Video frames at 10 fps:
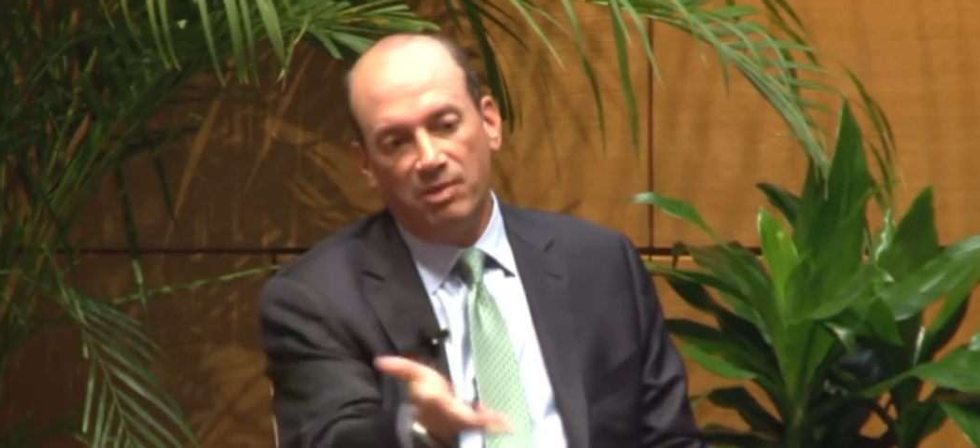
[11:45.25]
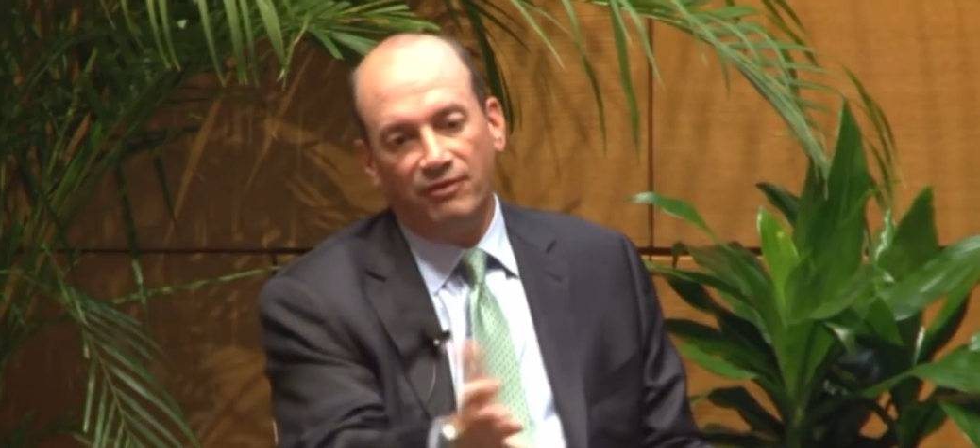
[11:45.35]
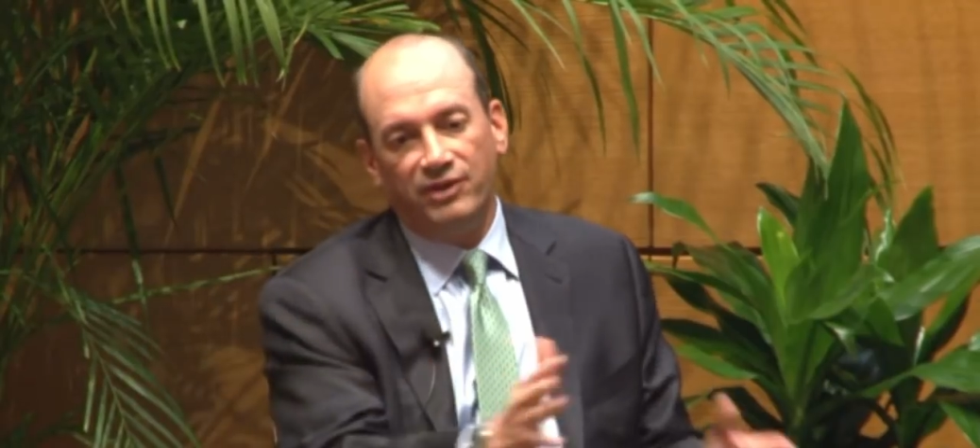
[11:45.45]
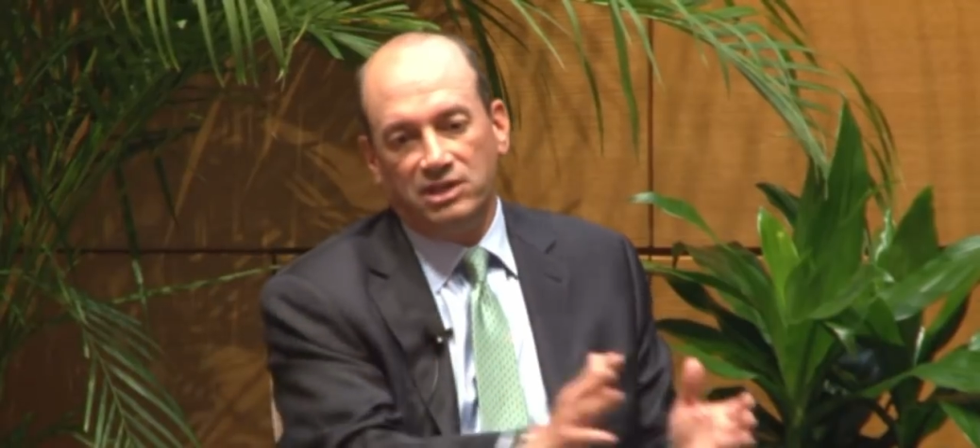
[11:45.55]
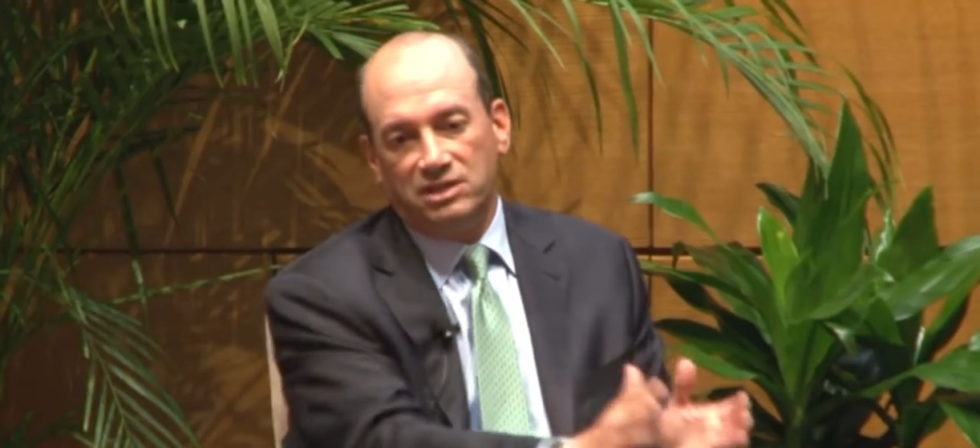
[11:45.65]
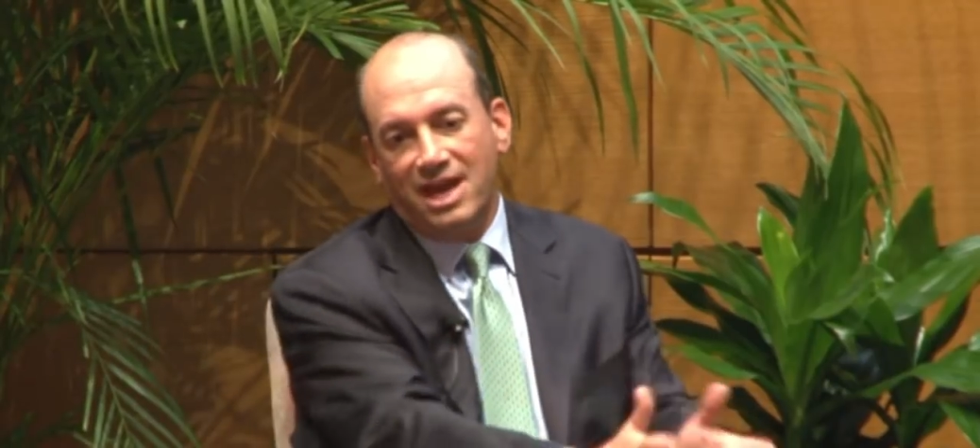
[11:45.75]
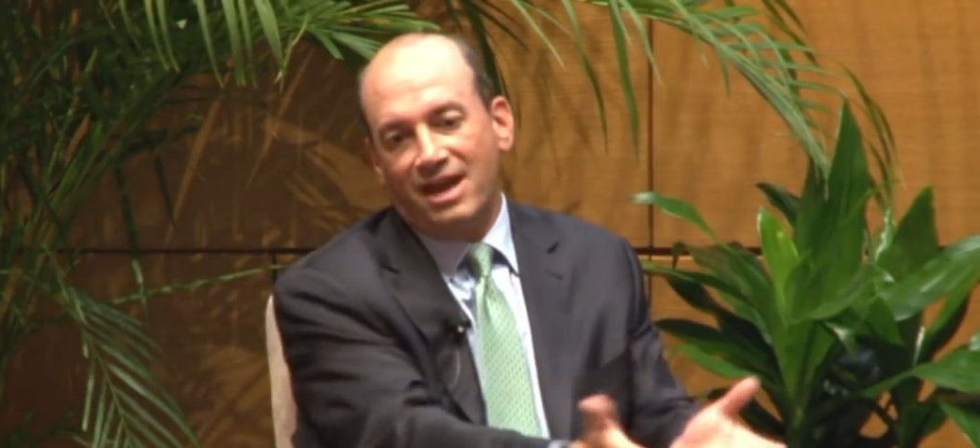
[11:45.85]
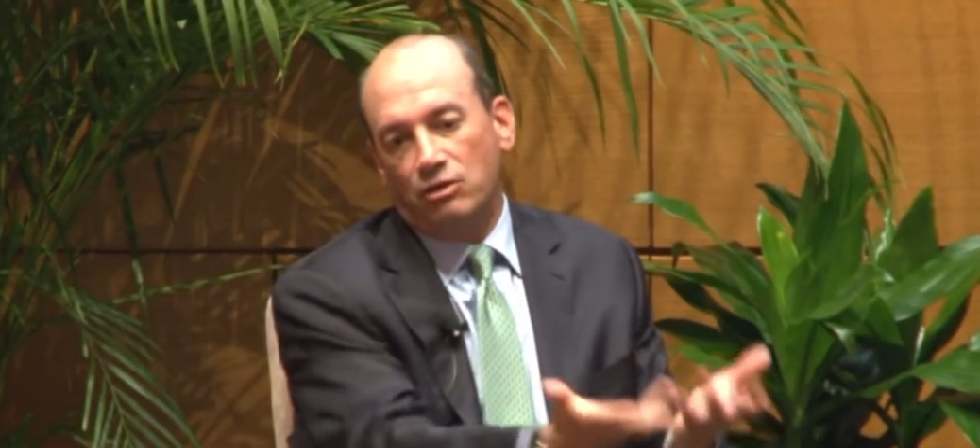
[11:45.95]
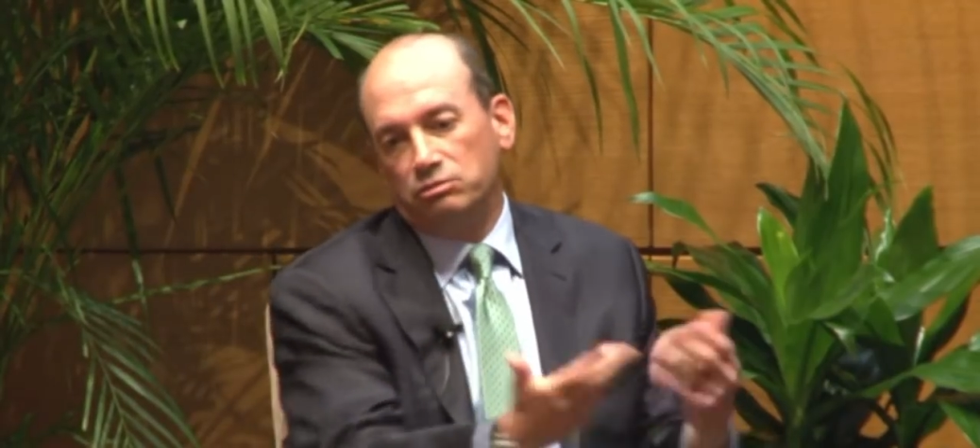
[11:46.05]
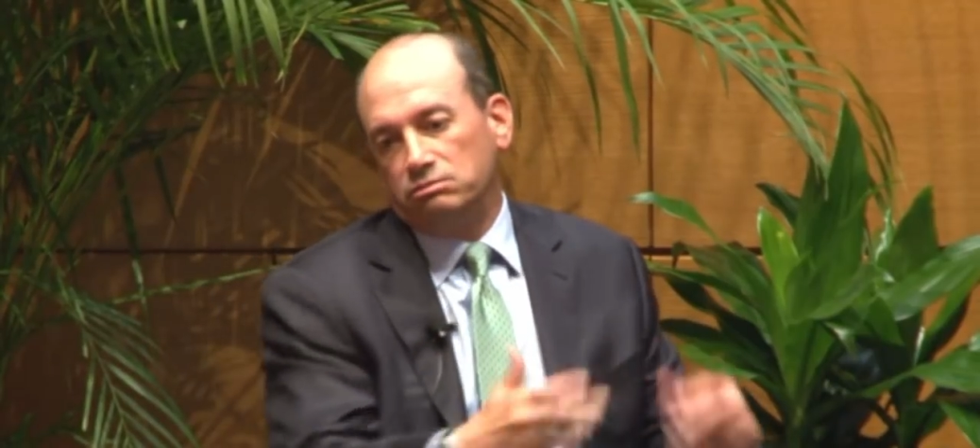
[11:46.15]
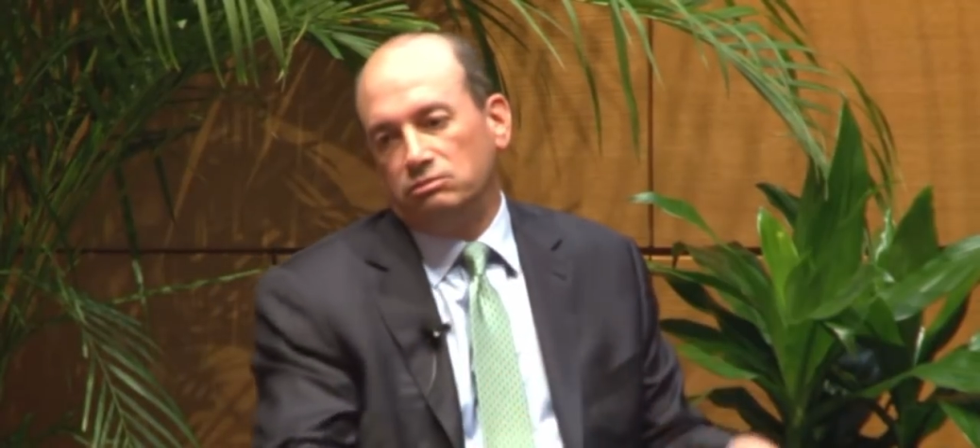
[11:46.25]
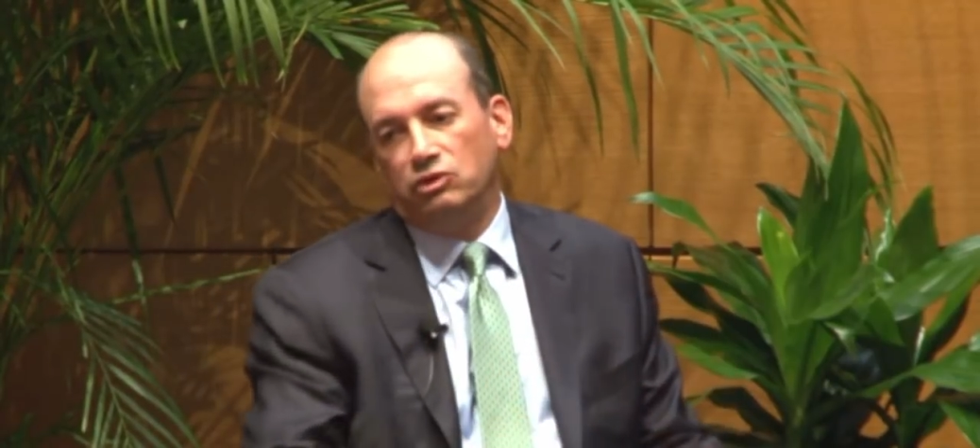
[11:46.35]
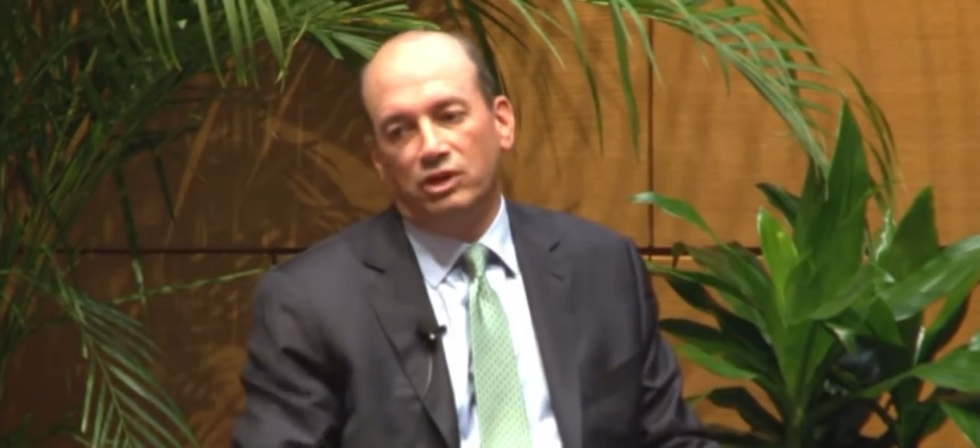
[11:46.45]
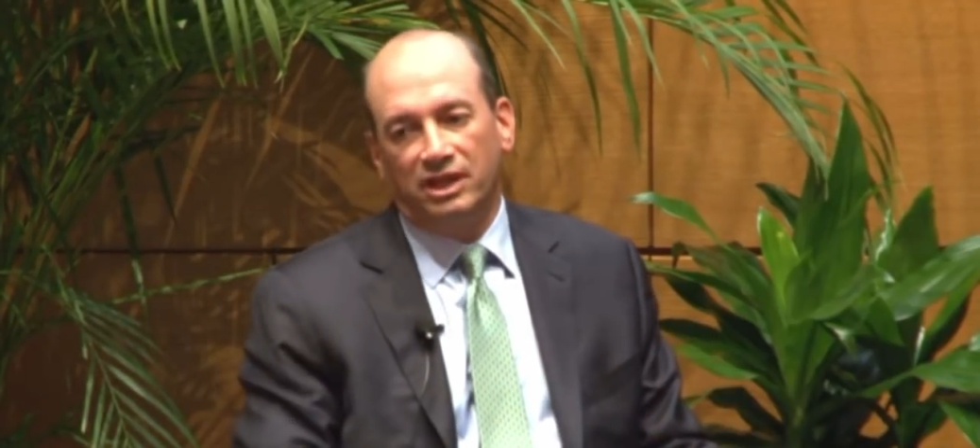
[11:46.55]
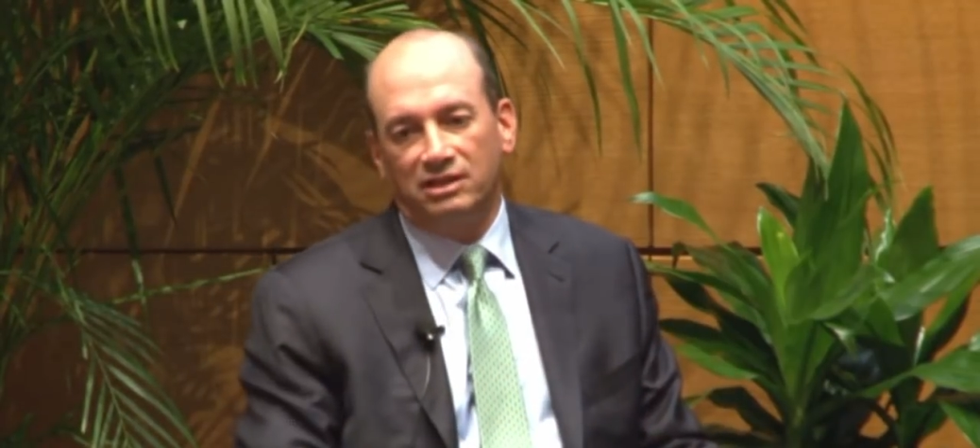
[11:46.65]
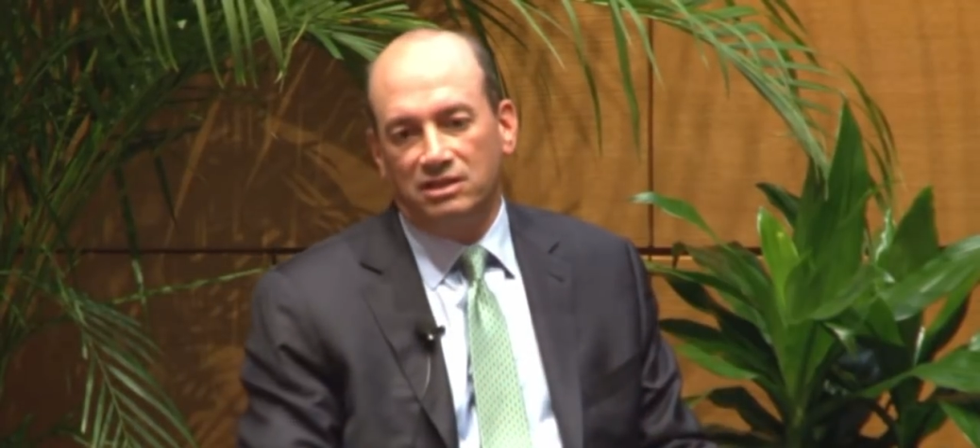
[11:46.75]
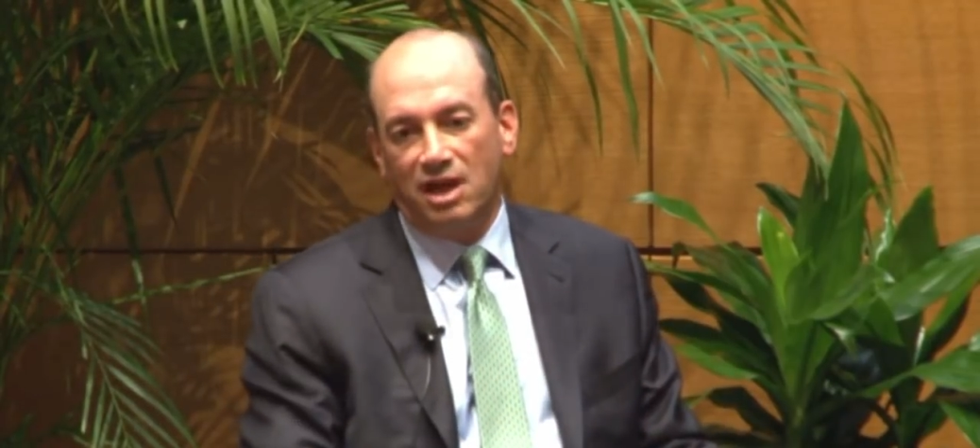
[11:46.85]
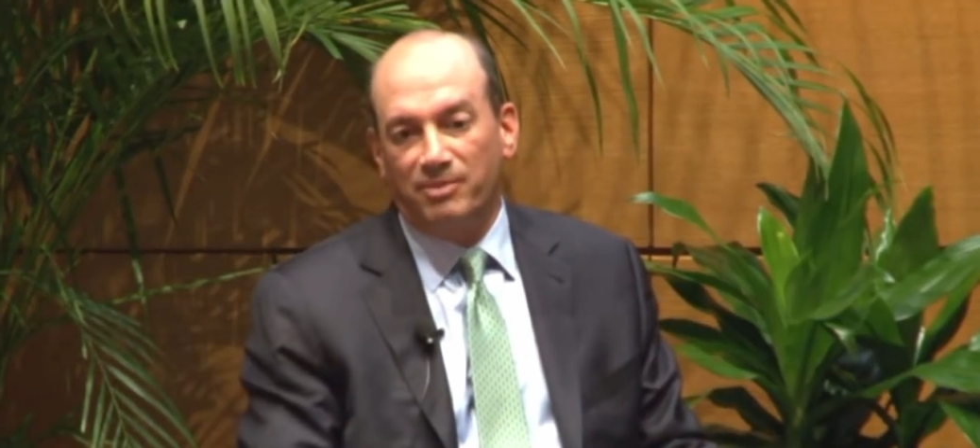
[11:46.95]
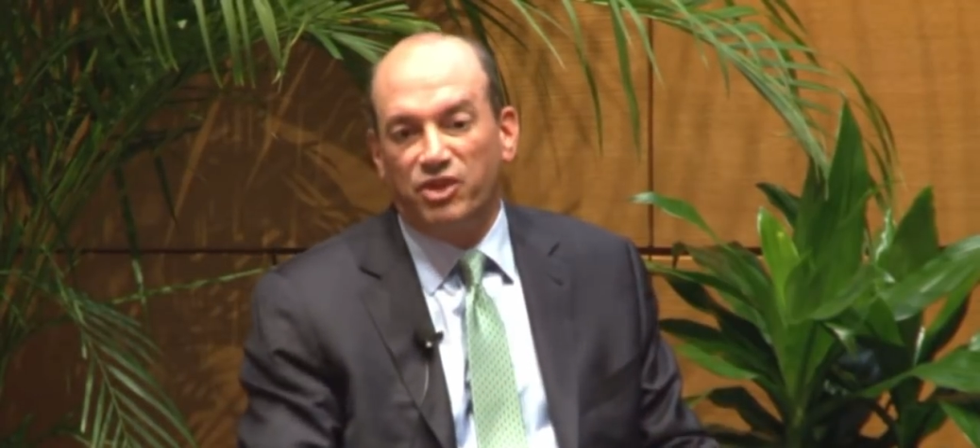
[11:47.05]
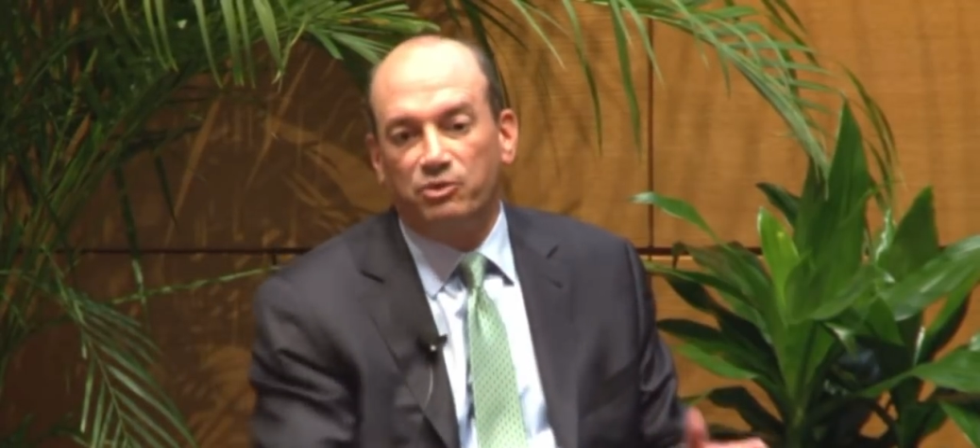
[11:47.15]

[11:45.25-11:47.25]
Buffett is now looking at the top